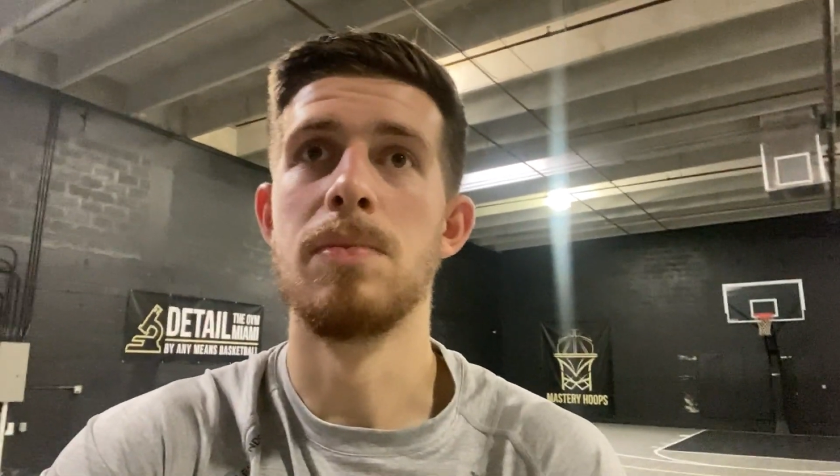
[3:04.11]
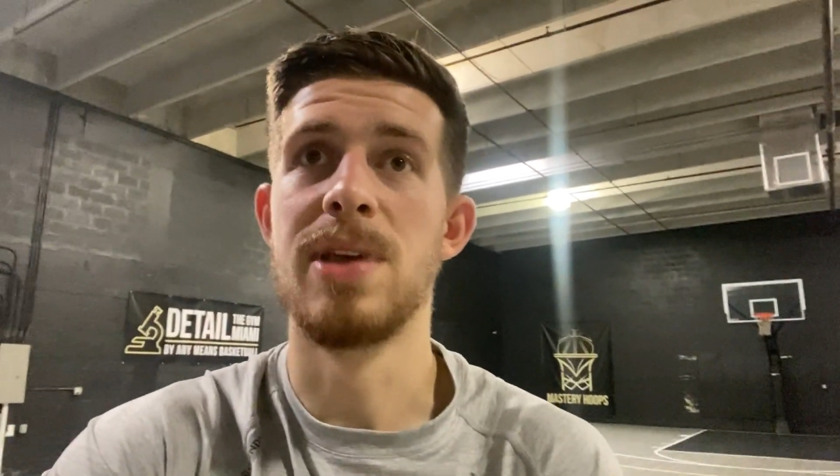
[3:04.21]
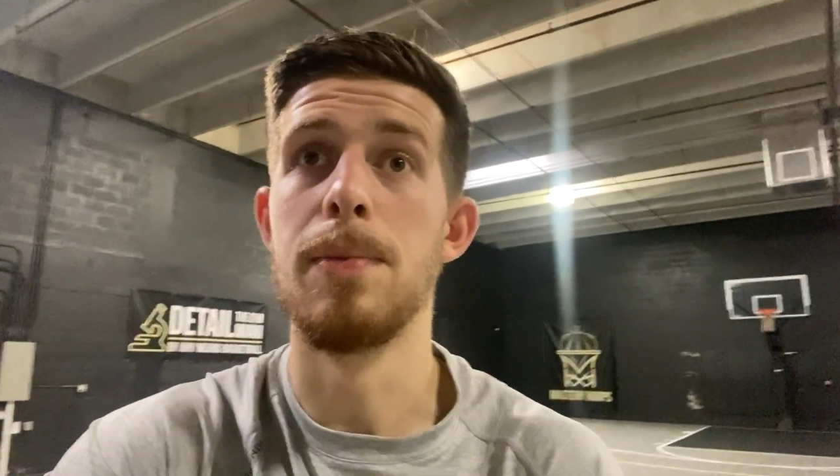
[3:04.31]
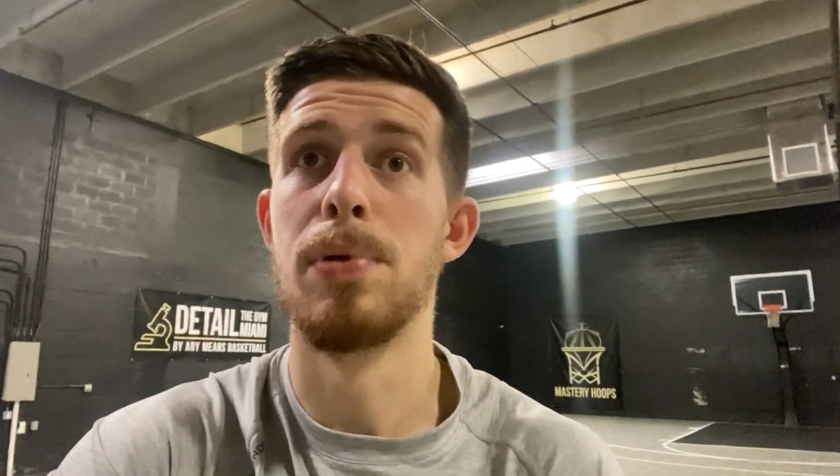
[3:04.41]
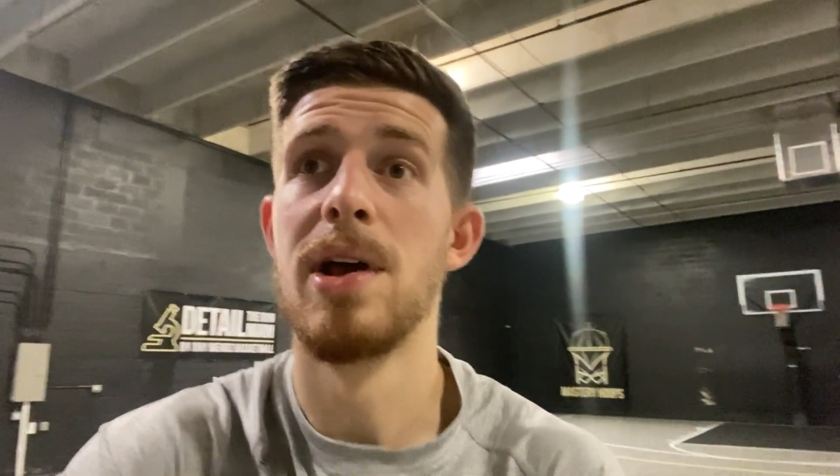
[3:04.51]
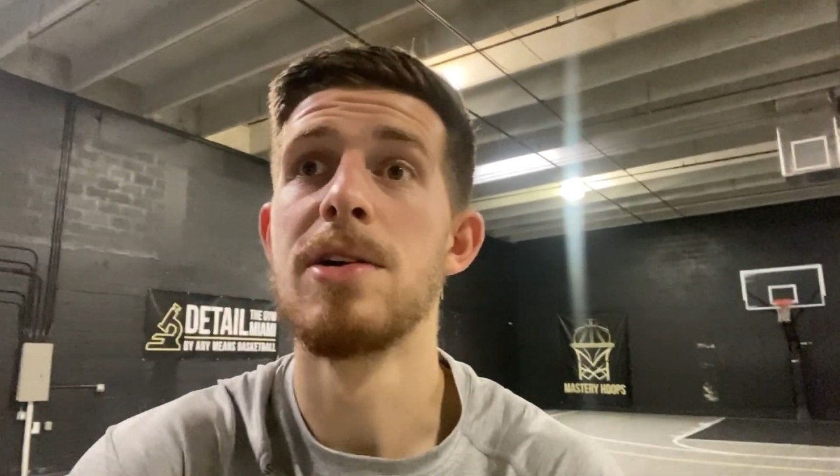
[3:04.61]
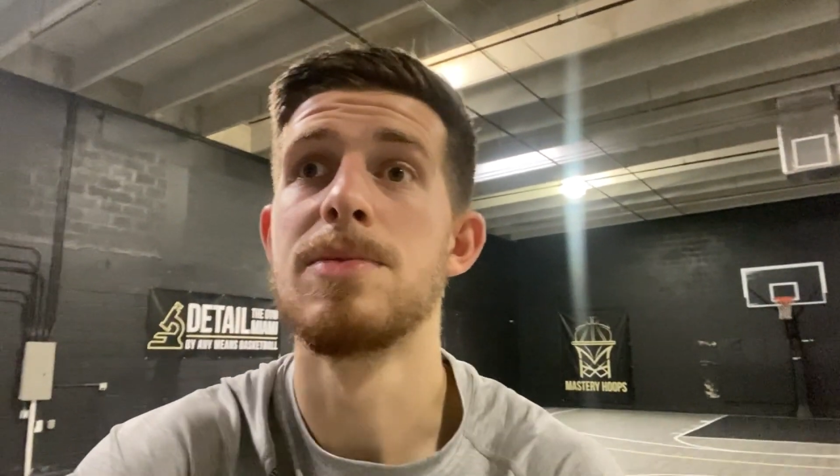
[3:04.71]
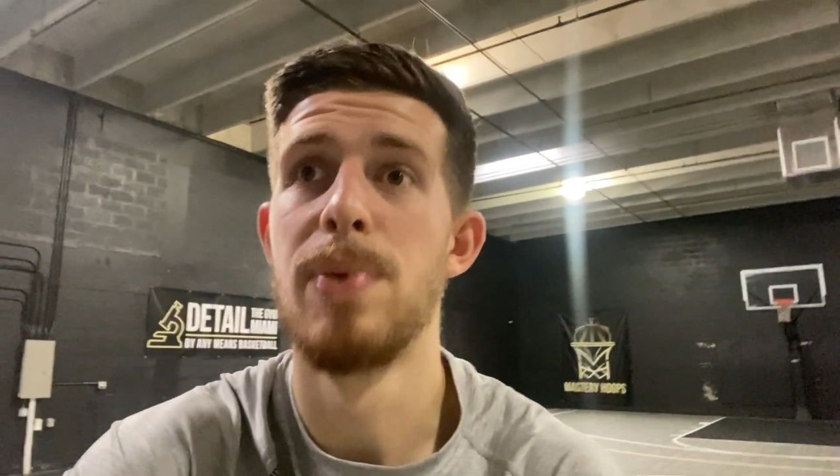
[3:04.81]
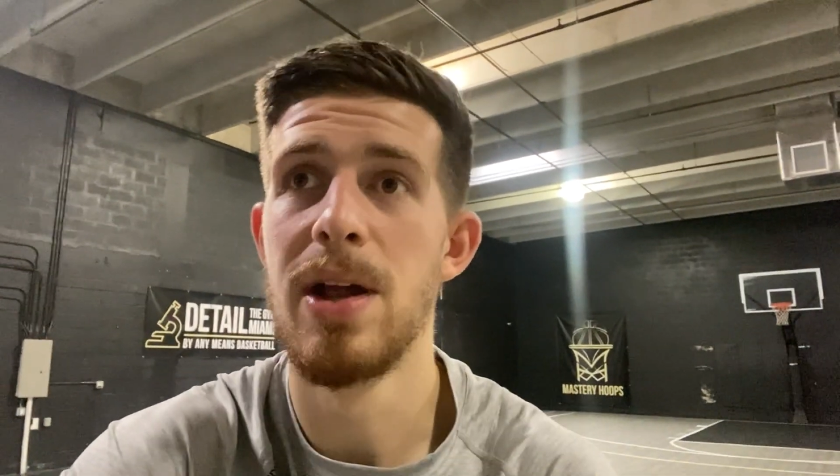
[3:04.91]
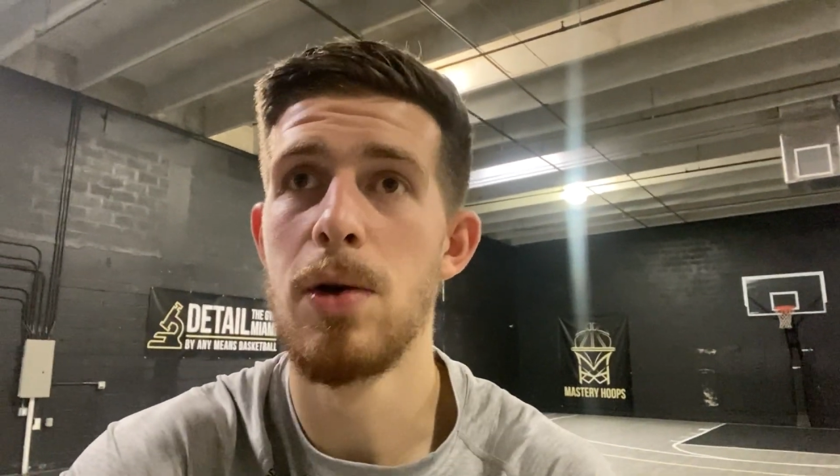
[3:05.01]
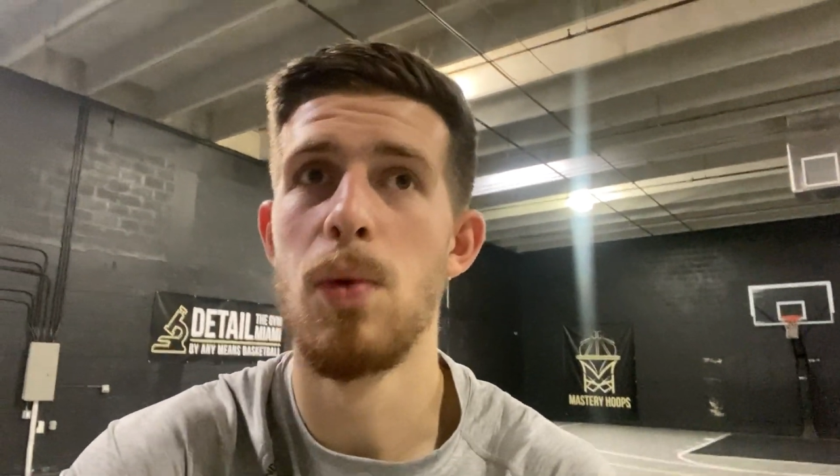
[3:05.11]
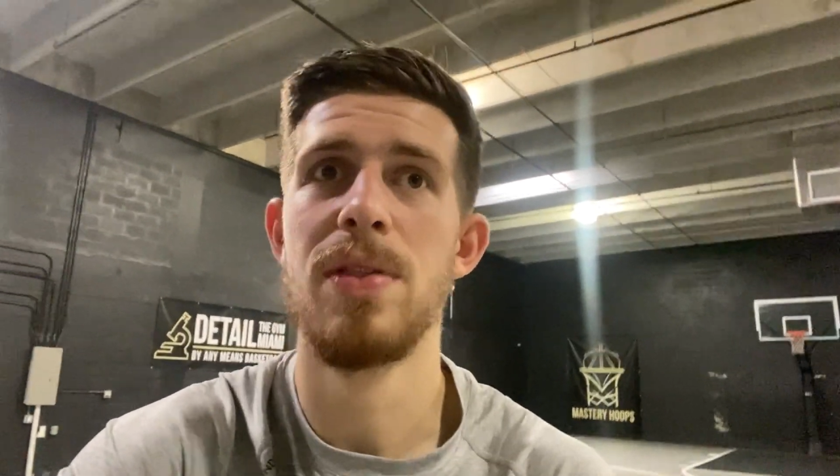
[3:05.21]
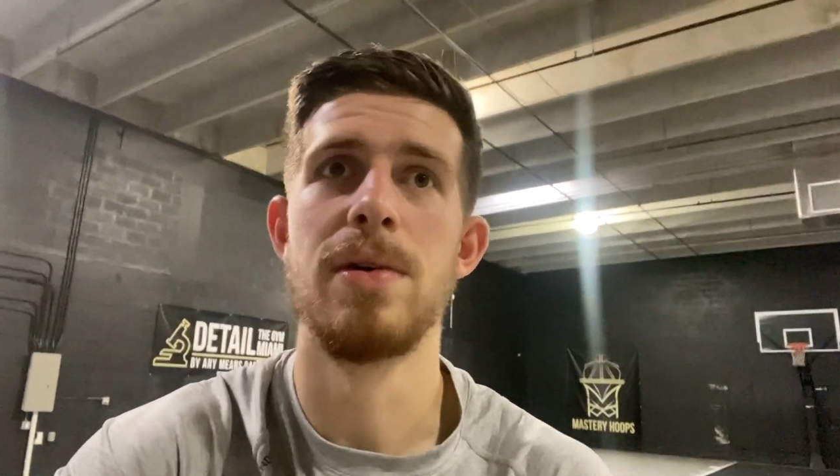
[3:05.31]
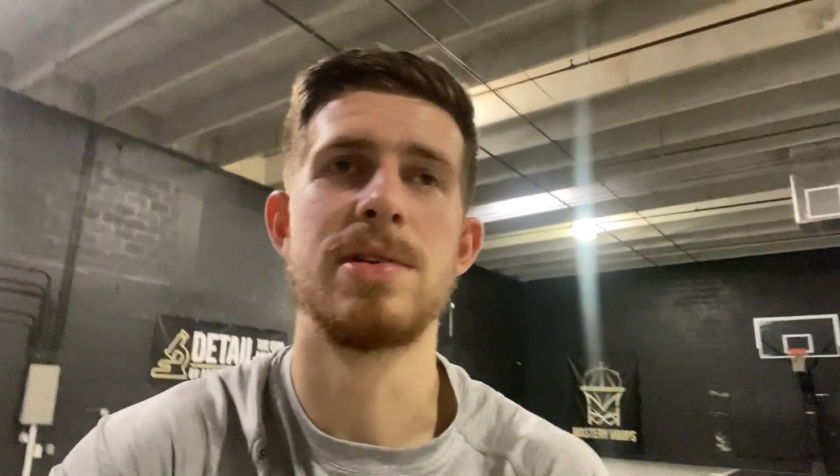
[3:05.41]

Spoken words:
get players better, whether